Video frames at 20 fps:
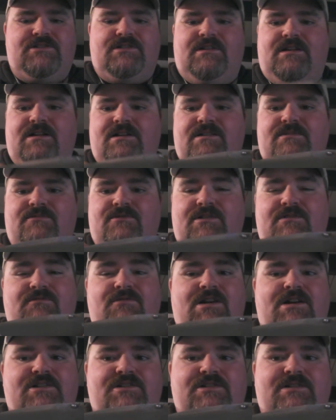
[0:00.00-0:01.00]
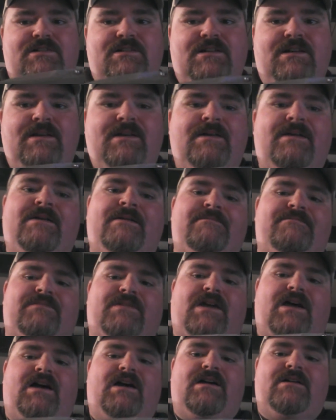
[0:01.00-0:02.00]
A lot of them were in Russian.
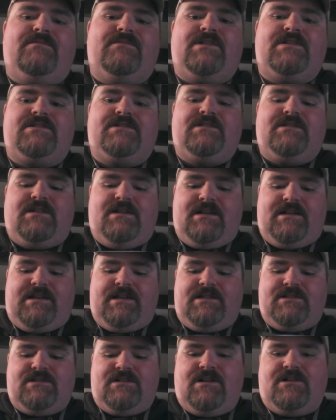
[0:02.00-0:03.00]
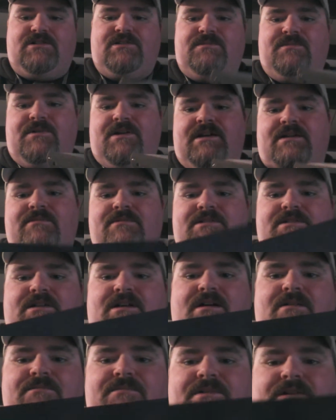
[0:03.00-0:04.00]
This Kizlyar Supreme is a
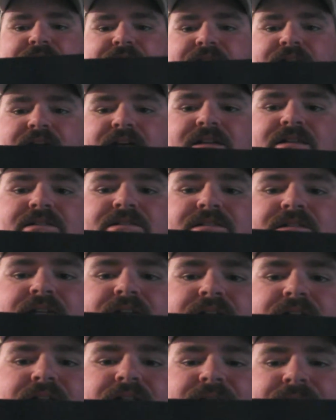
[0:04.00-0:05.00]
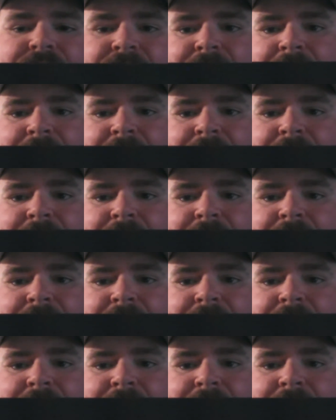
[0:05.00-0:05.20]
company that,